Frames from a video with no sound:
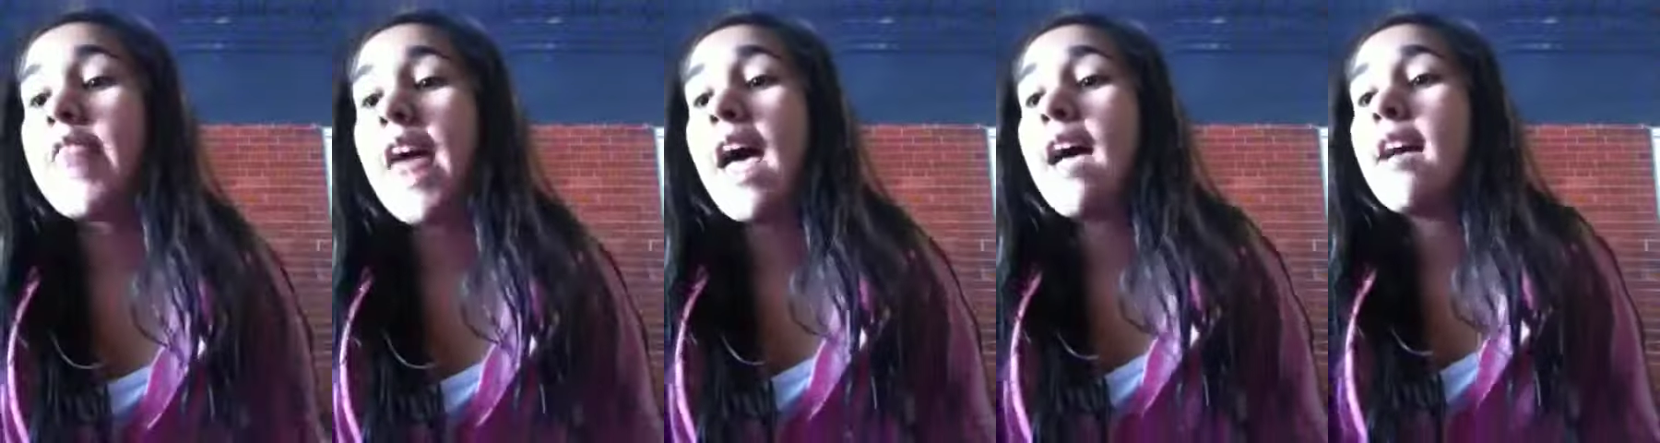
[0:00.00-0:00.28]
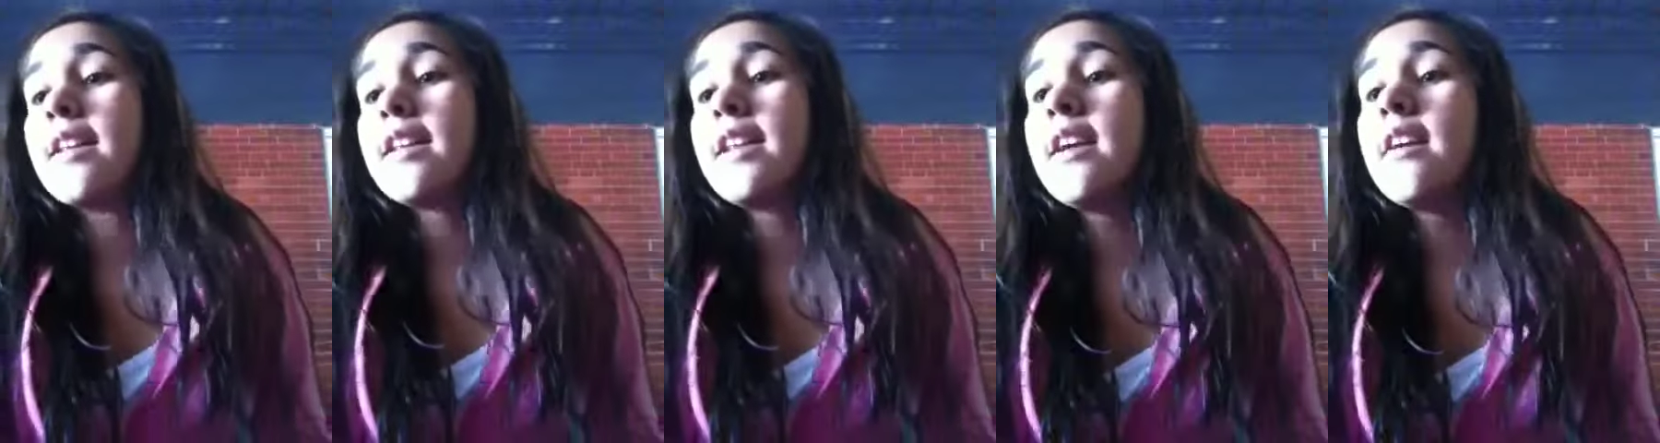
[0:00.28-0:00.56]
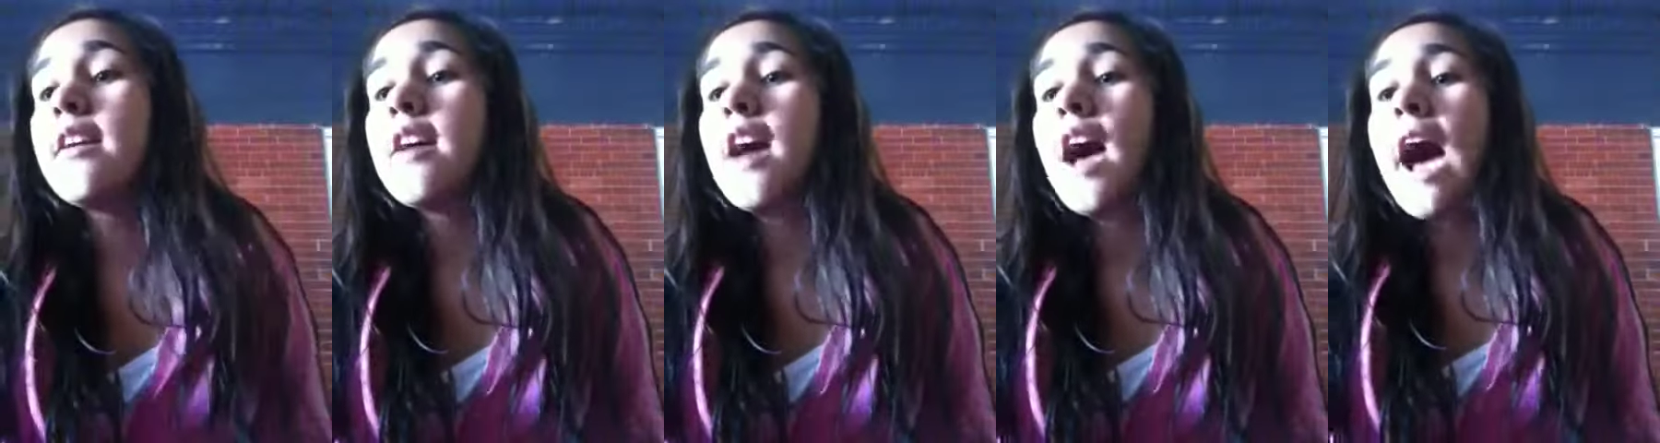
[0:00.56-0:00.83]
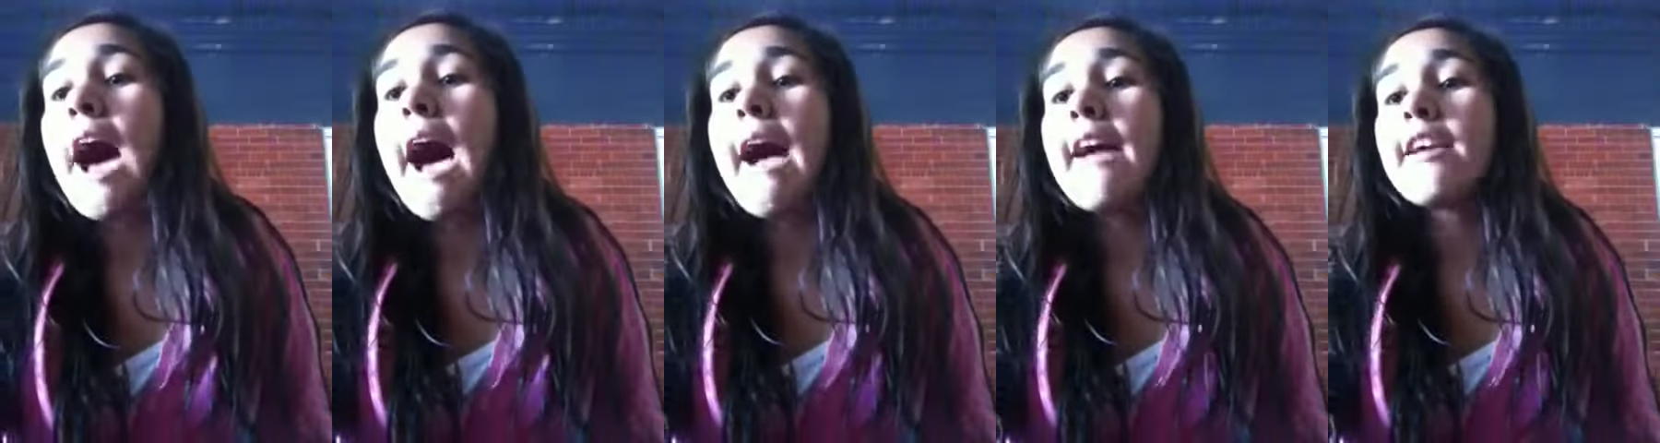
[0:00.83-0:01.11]
then
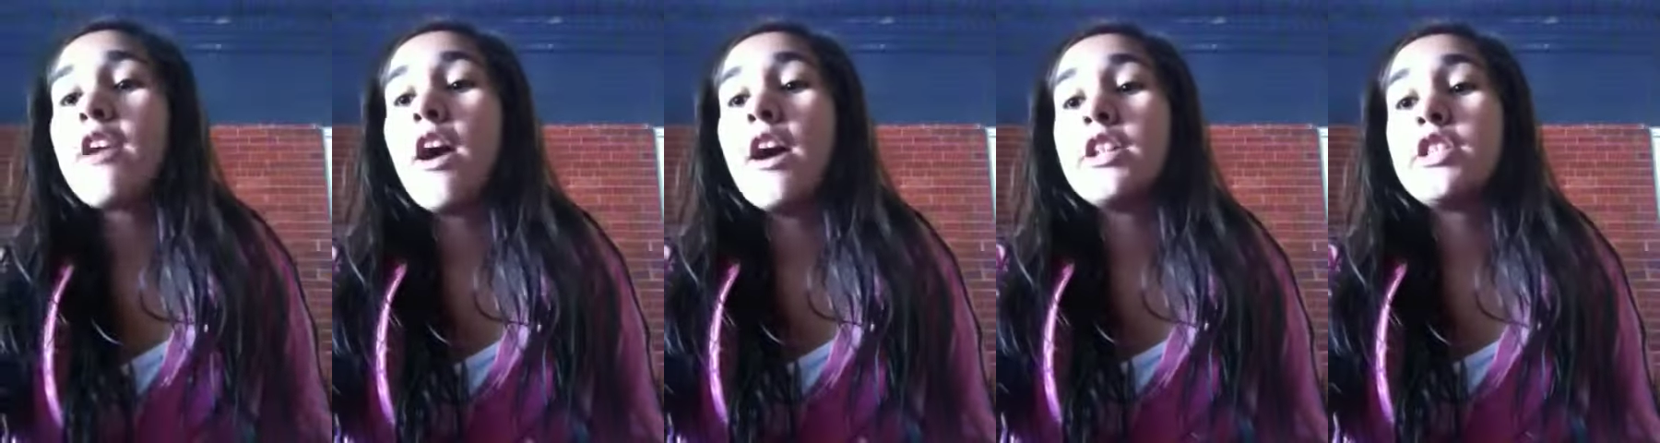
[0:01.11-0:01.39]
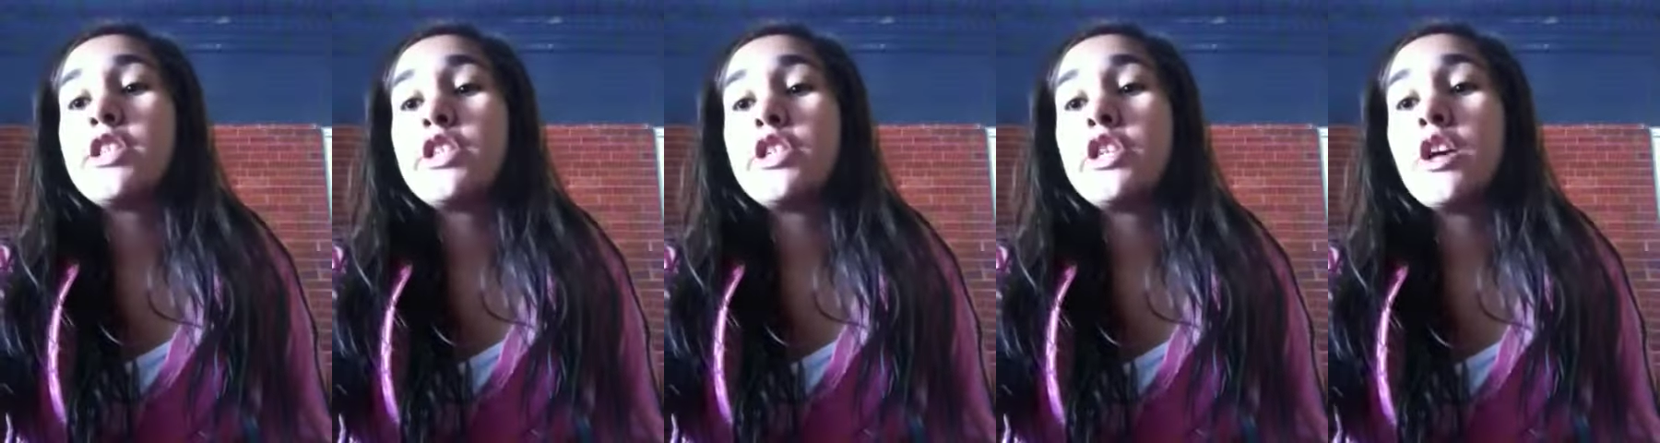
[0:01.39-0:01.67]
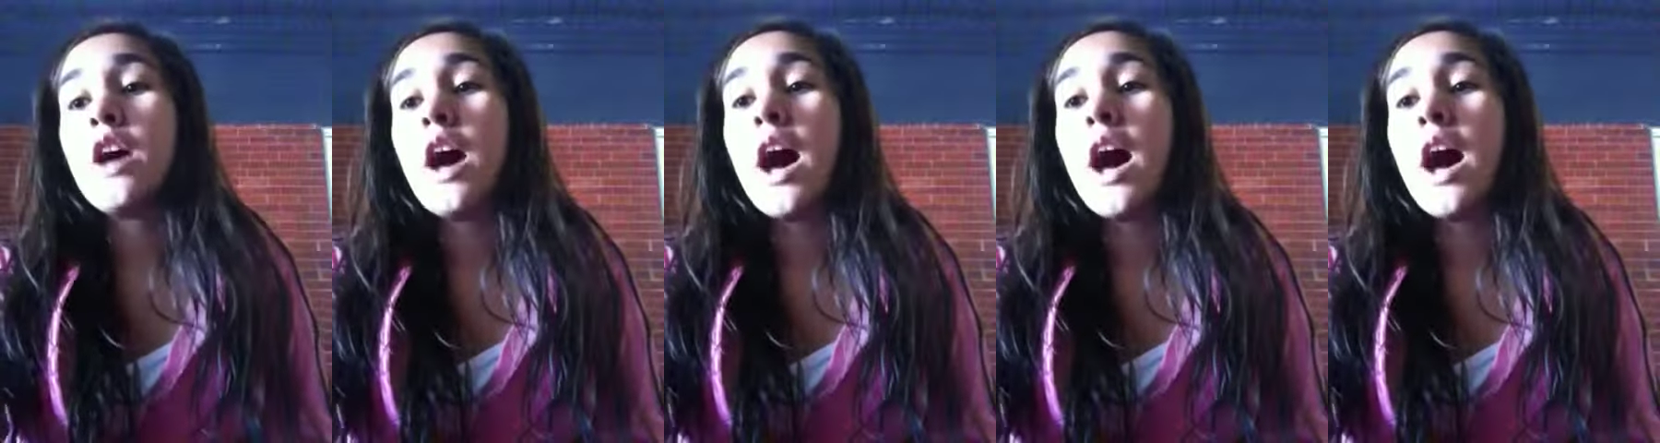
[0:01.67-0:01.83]
I got